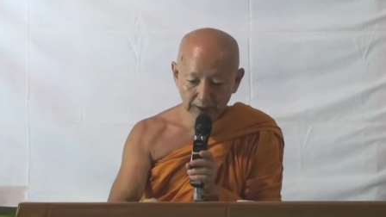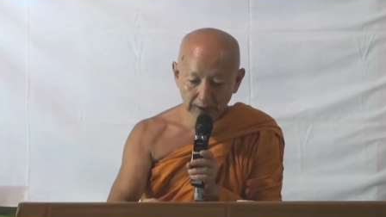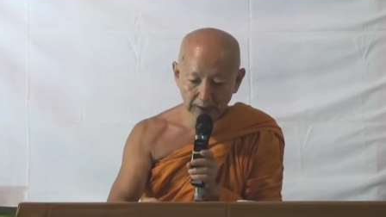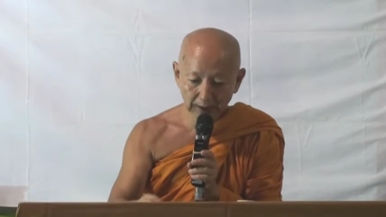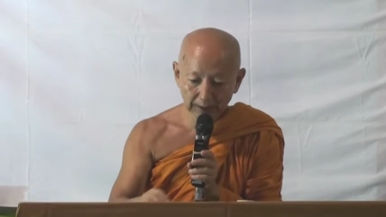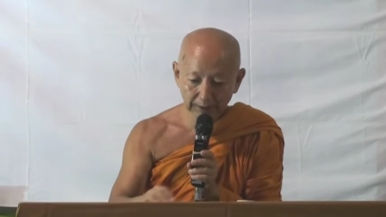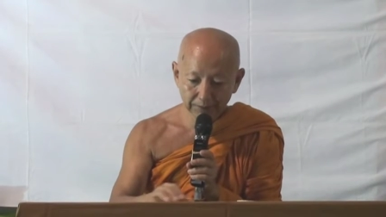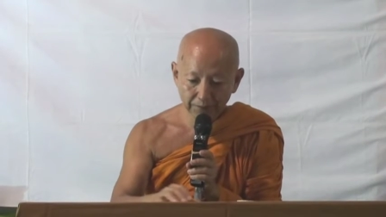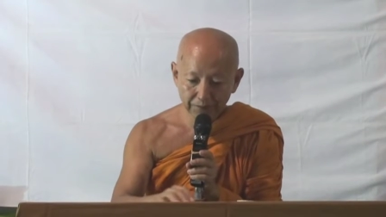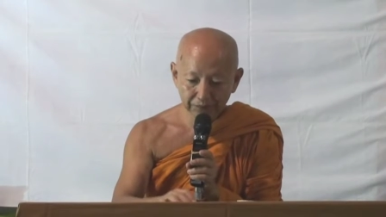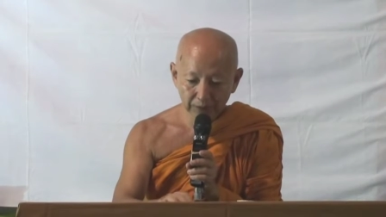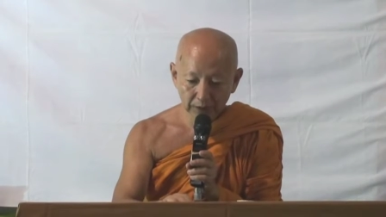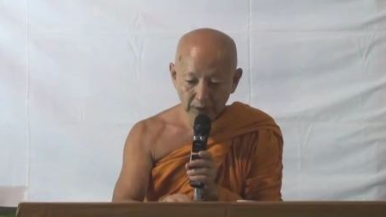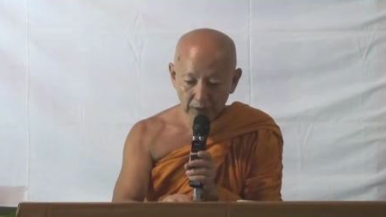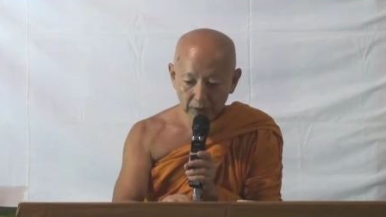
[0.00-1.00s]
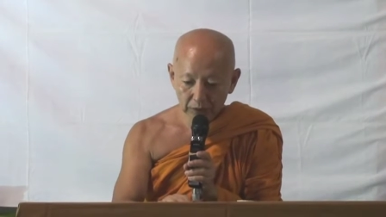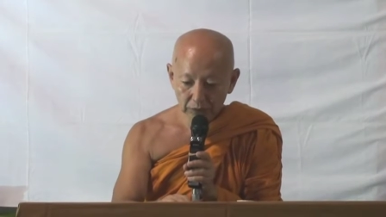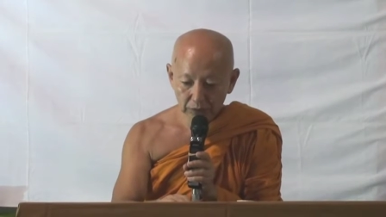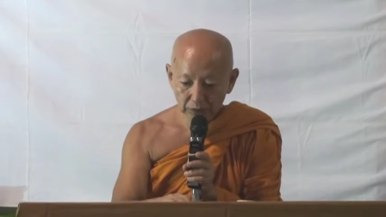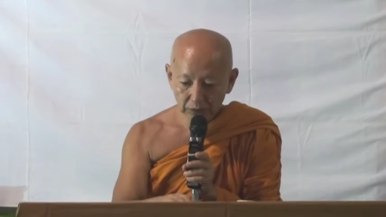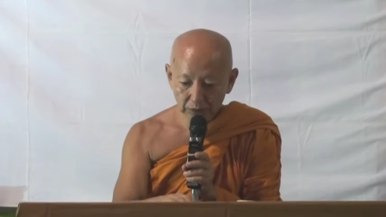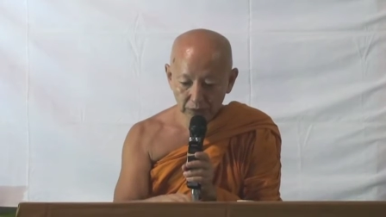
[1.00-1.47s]
Uh,
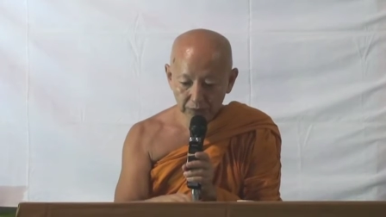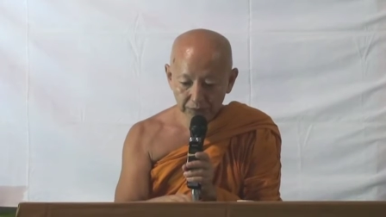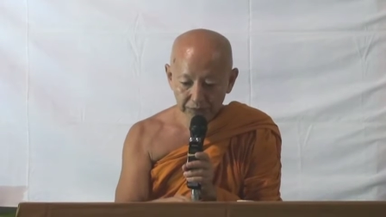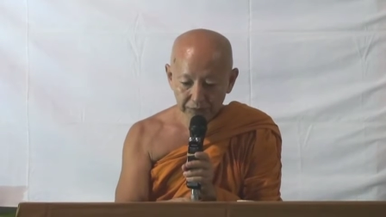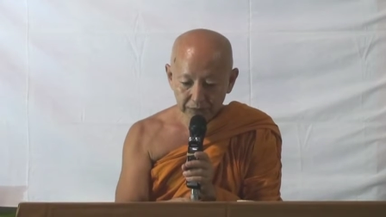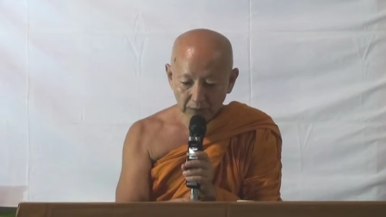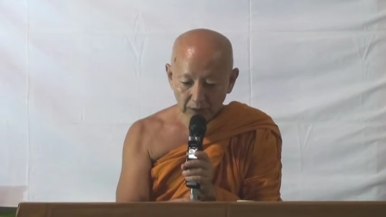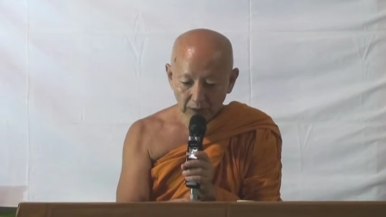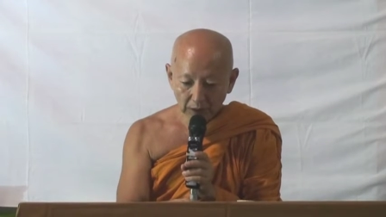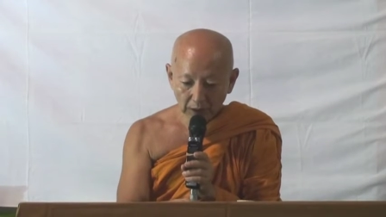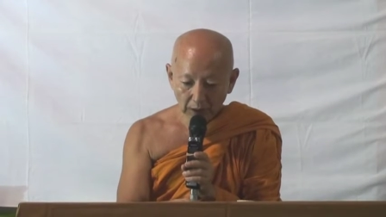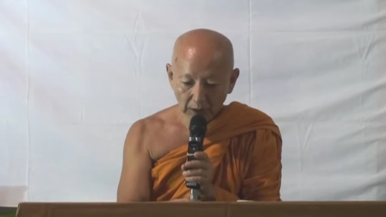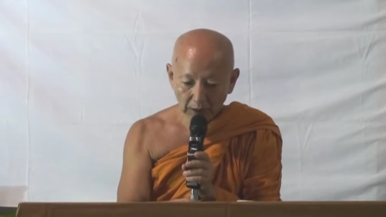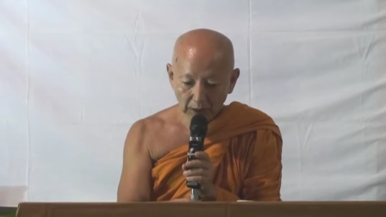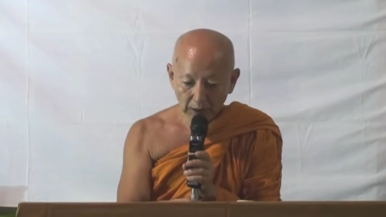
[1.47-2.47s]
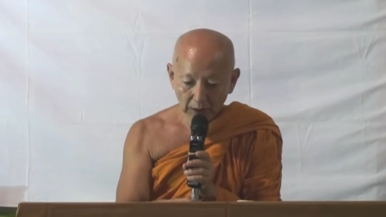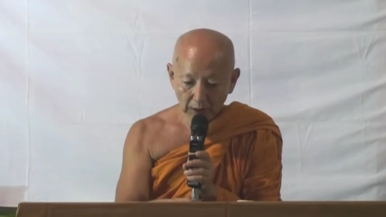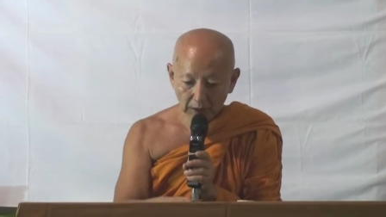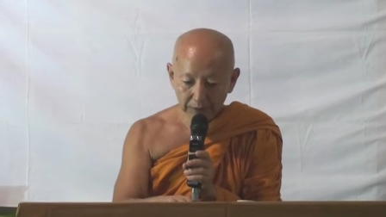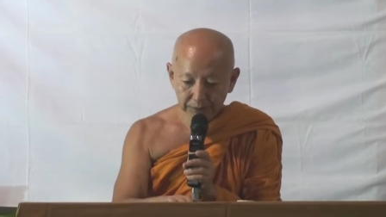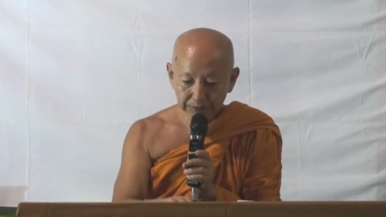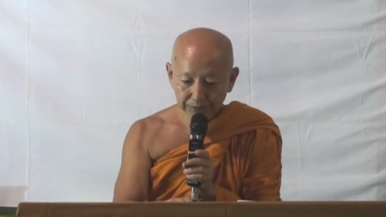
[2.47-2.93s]
so, uh,